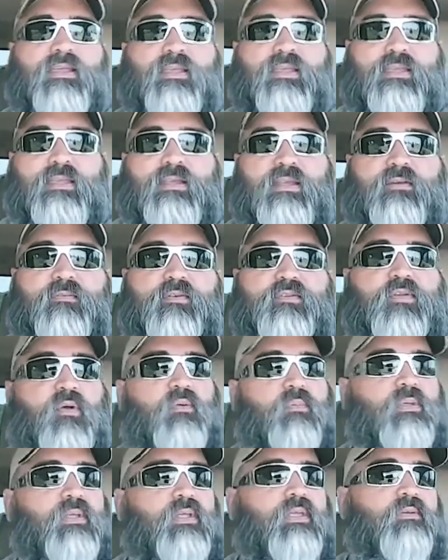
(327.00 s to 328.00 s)
He never
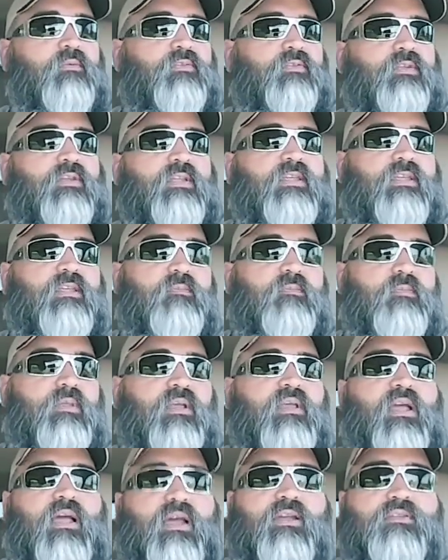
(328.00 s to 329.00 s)
told me he was going to give me a
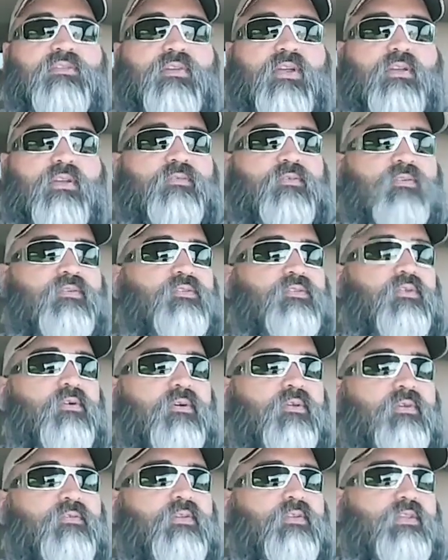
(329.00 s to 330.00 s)
contract for
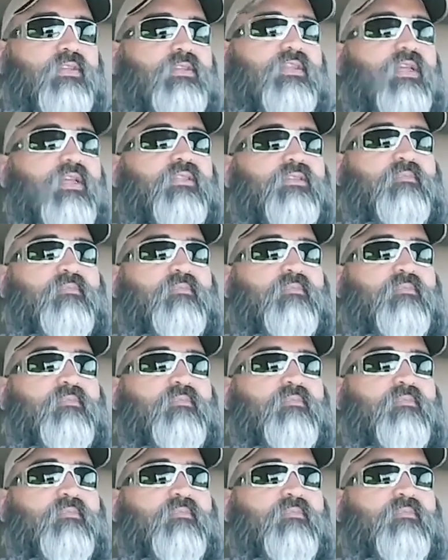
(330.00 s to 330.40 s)
250,000